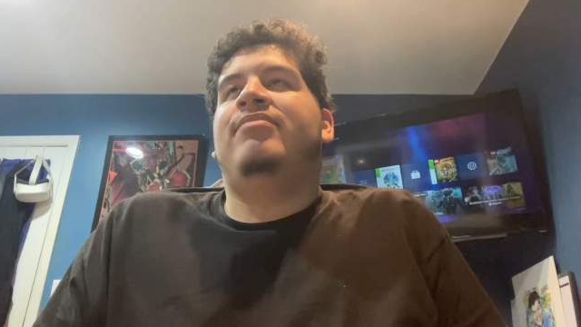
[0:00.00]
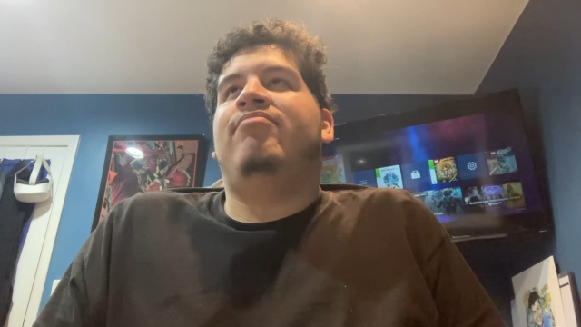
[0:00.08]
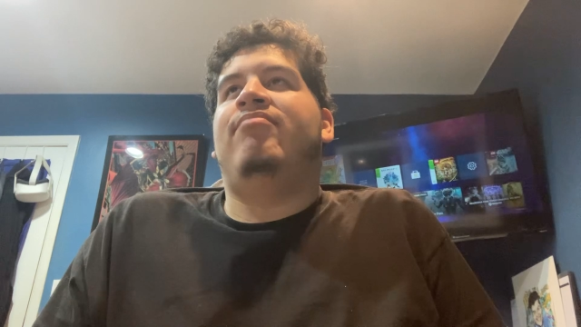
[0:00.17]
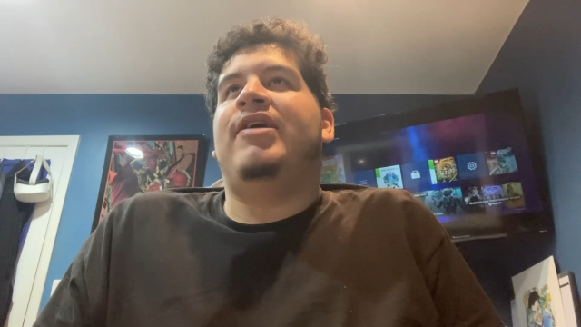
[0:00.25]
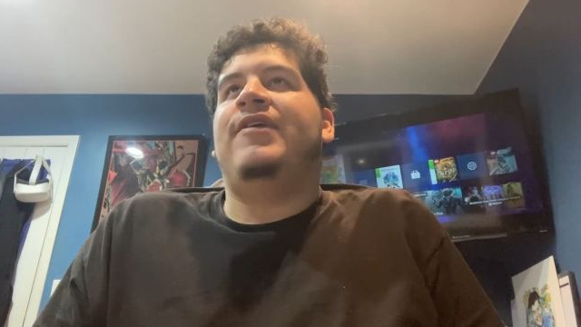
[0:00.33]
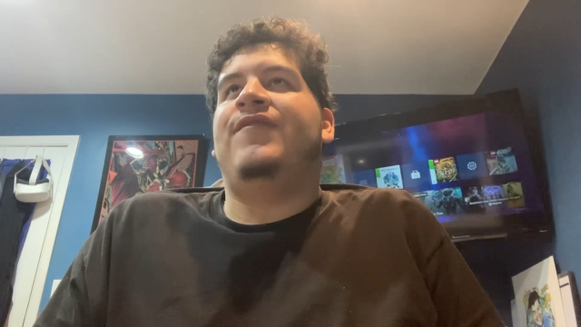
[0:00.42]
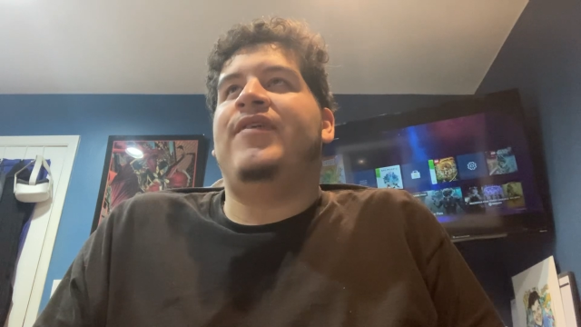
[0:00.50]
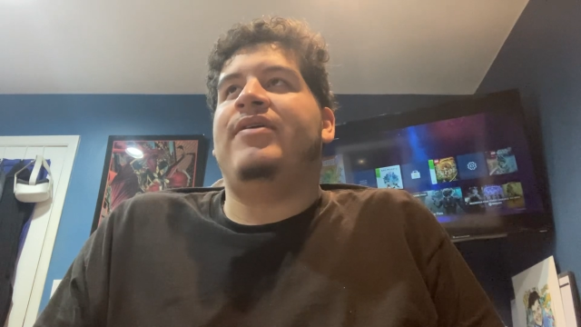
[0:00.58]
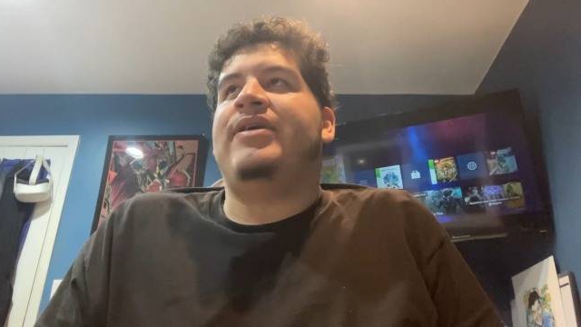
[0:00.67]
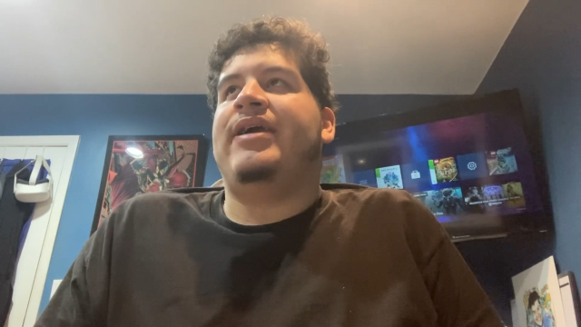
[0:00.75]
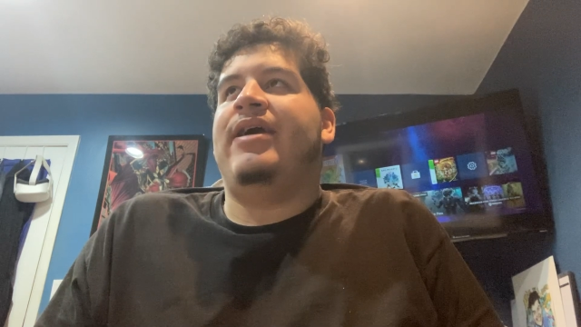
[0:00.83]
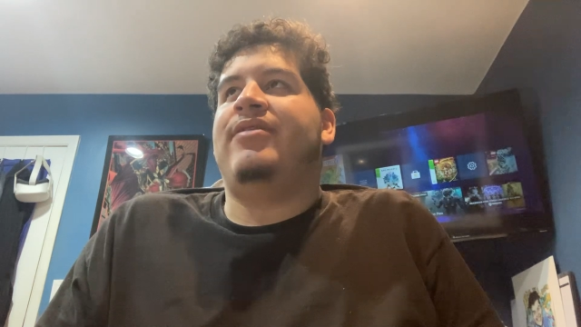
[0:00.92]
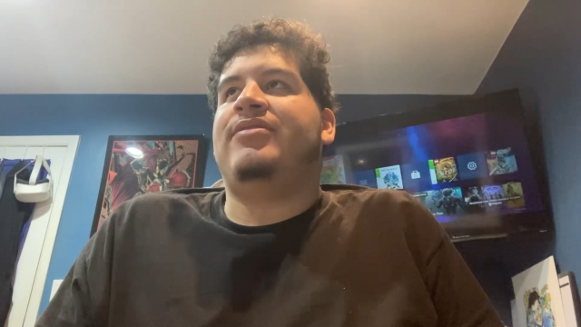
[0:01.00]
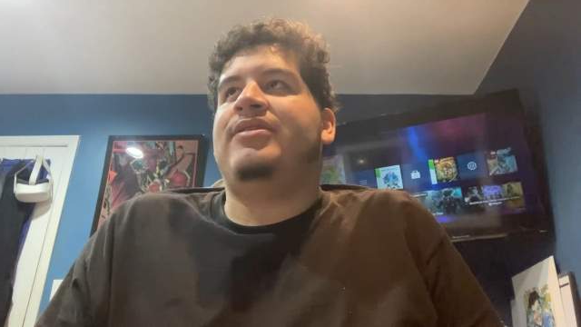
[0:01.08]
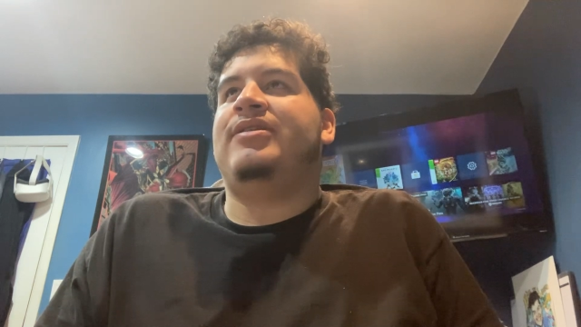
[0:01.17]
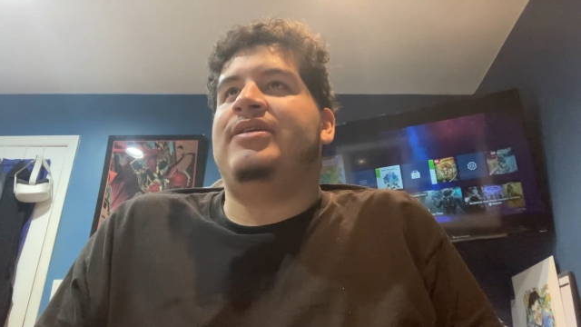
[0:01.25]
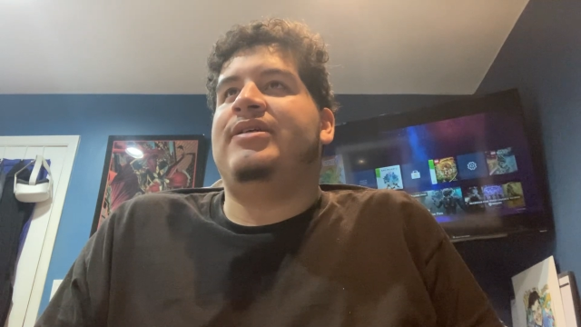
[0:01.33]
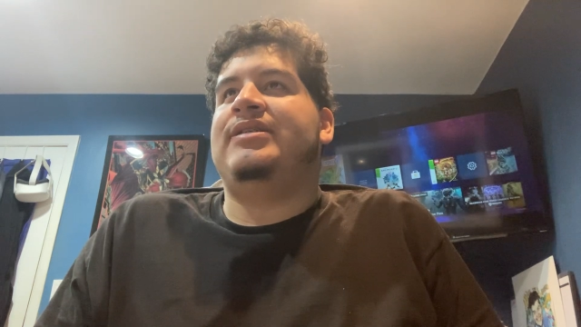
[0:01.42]
my favorite character
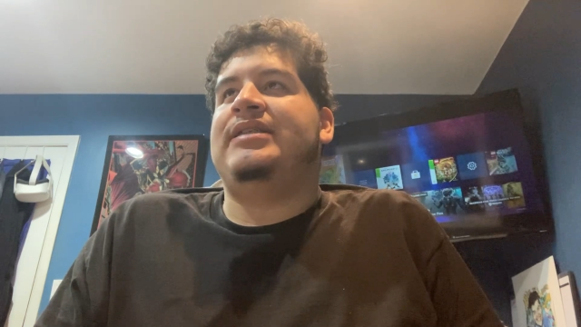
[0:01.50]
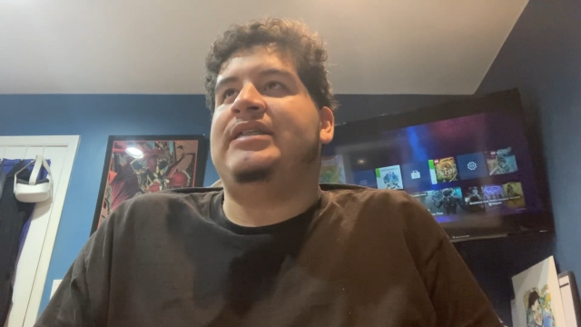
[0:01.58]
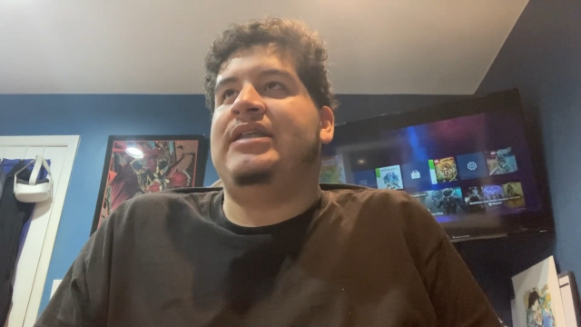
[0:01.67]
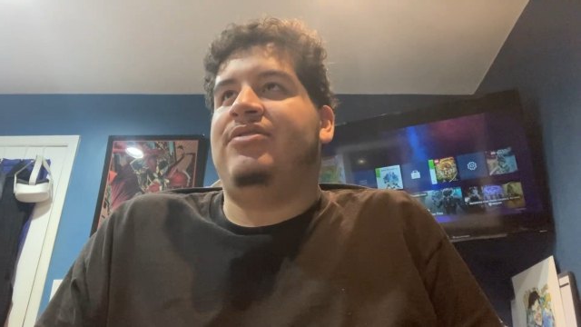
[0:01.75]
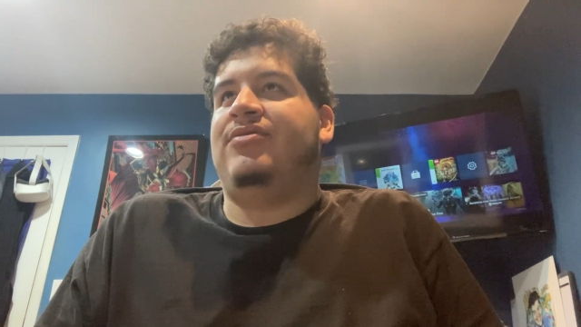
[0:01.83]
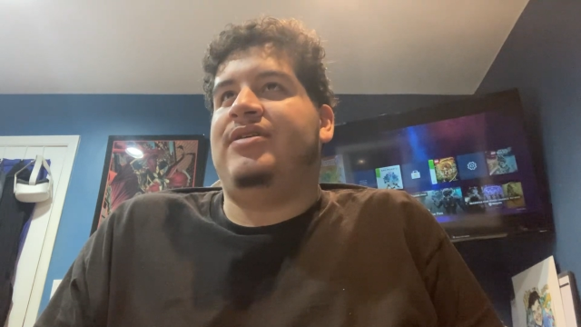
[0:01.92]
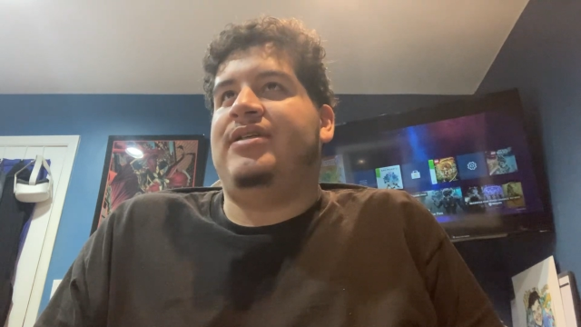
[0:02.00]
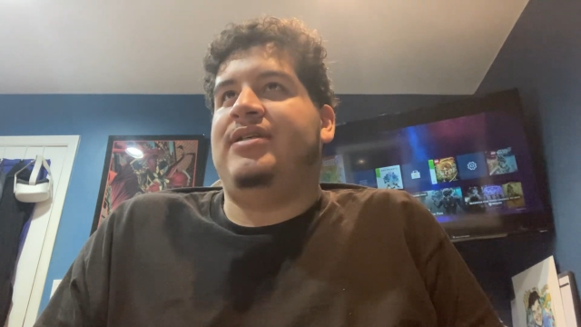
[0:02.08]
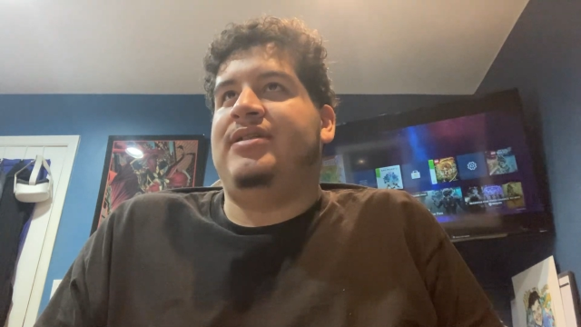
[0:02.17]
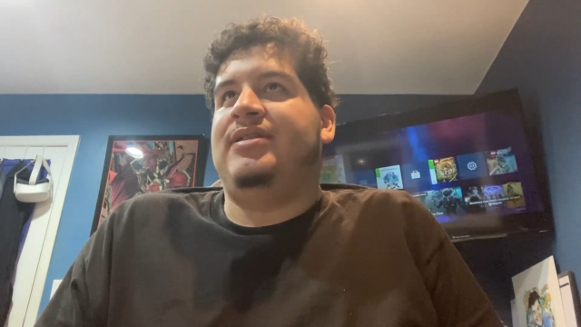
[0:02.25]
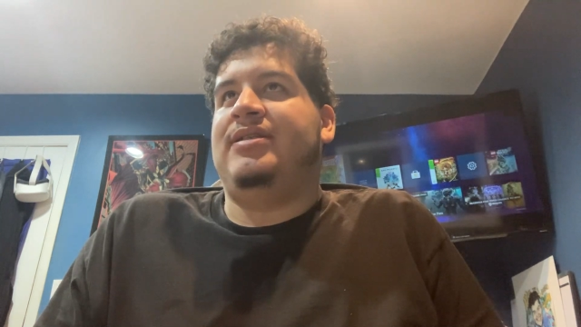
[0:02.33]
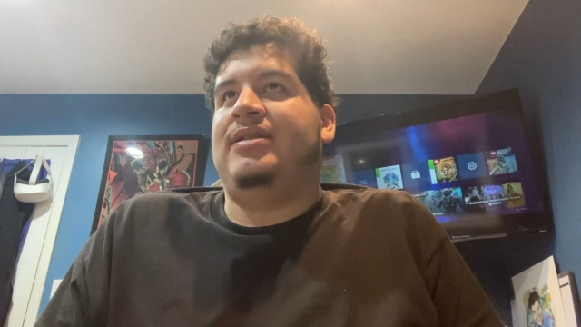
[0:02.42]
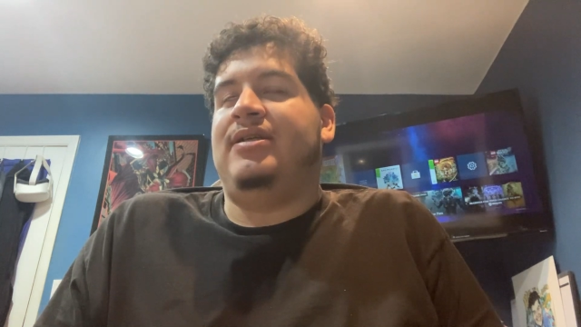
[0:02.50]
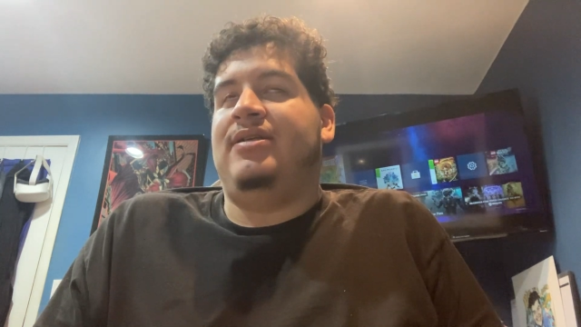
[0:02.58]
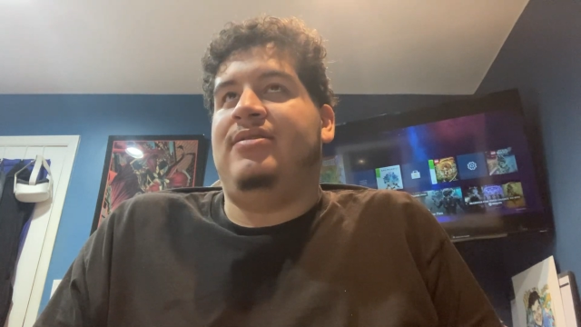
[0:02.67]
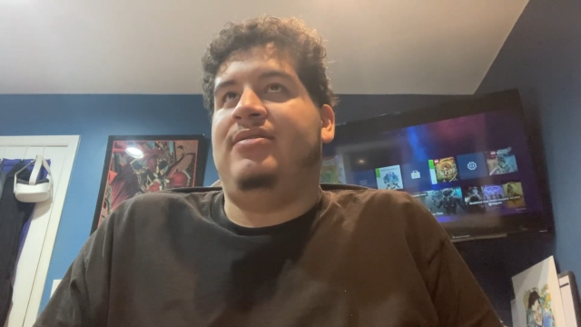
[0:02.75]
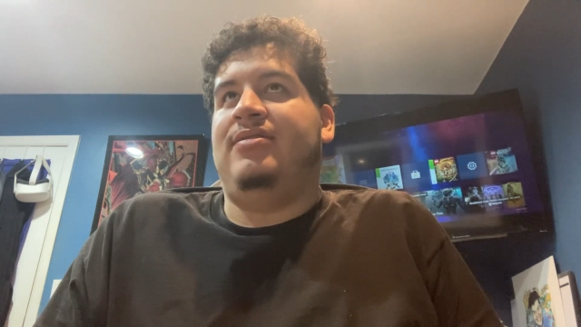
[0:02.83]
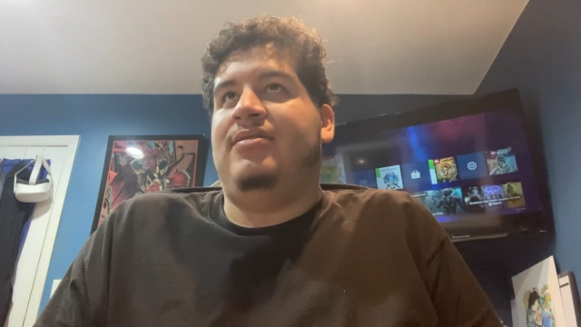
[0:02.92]
in the series, in
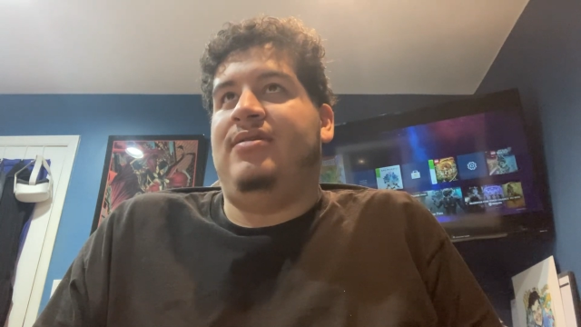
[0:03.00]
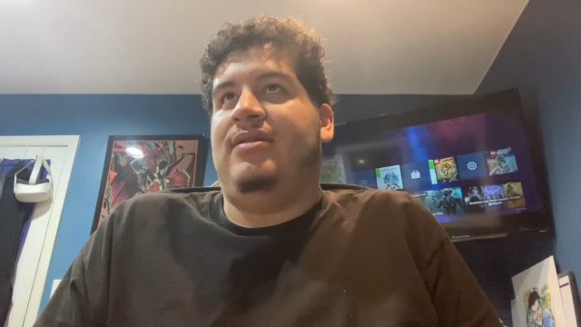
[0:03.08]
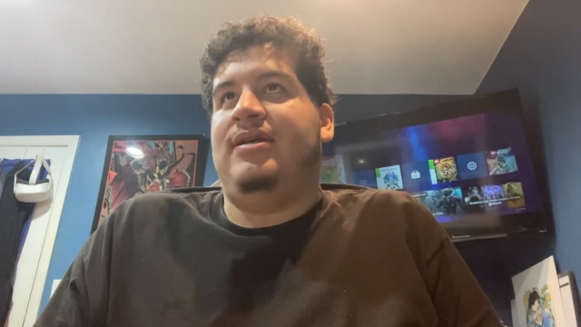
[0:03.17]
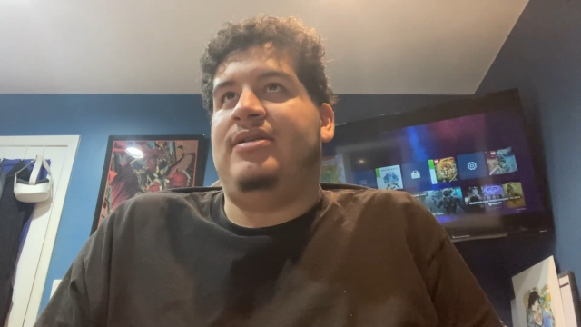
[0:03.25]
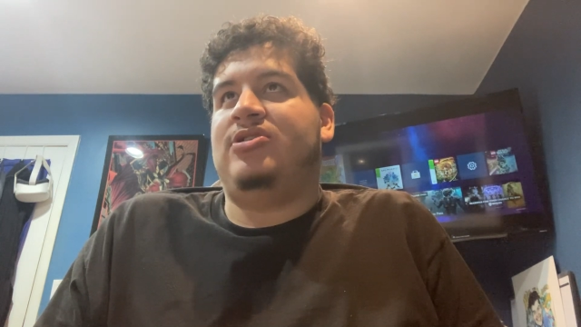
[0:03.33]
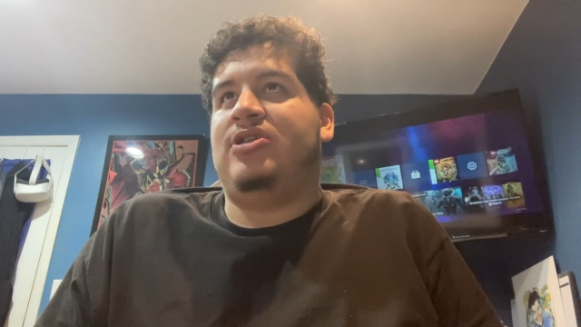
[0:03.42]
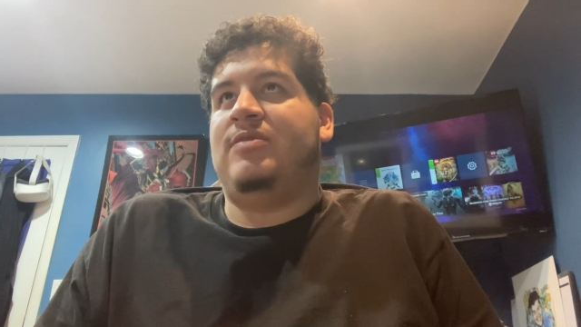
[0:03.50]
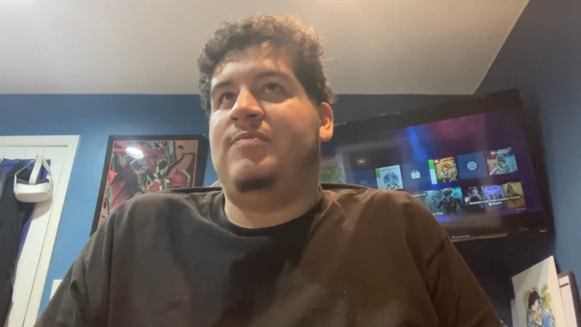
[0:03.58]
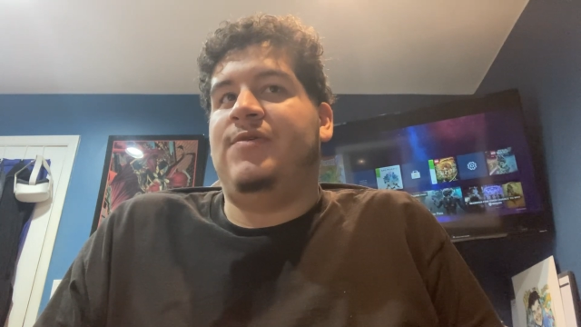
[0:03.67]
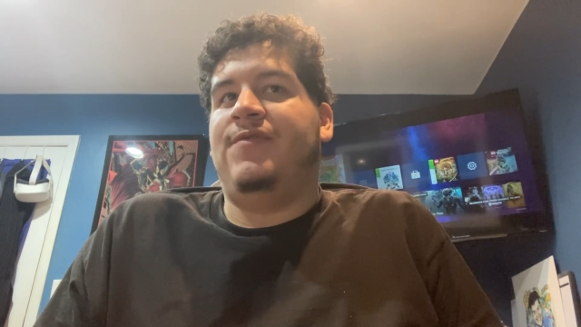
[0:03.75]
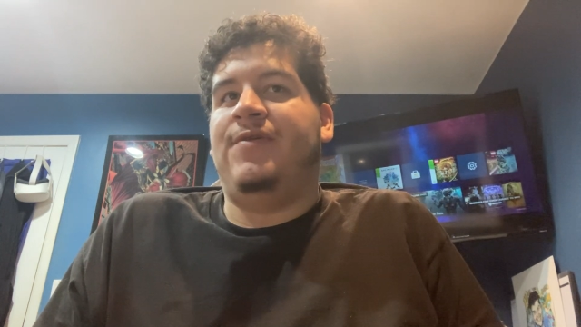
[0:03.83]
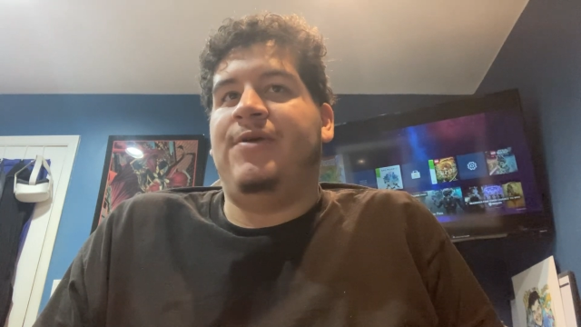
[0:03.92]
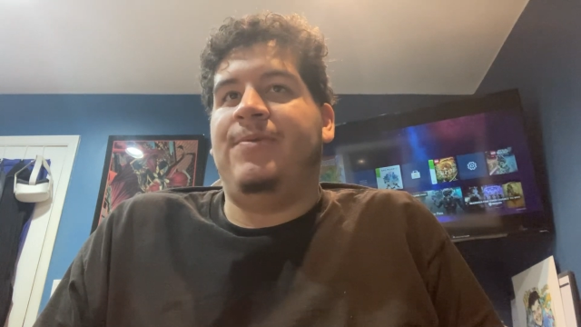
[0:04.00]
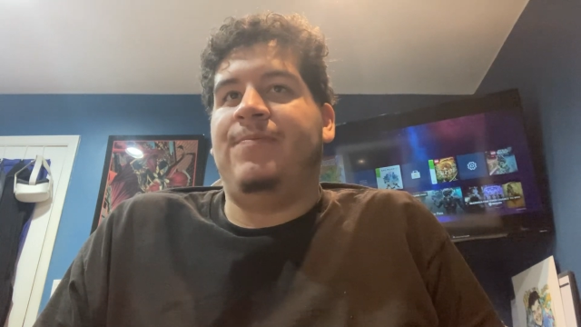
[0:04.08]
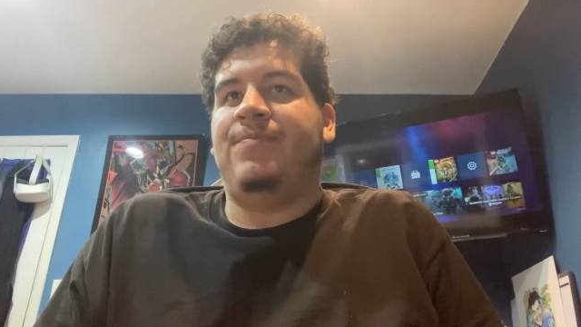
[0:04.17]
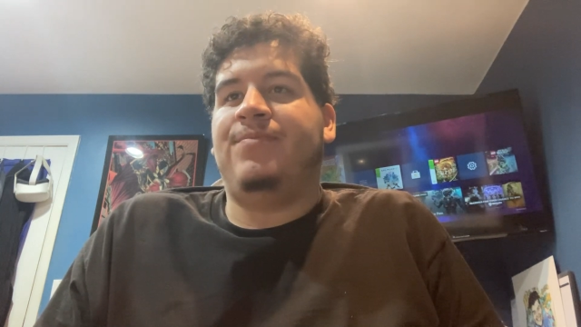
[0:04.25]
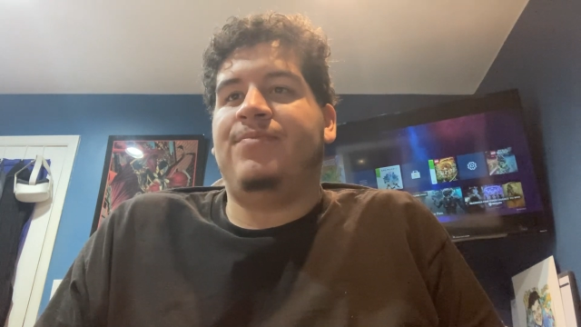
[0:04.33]
the Lego Ninjago movie,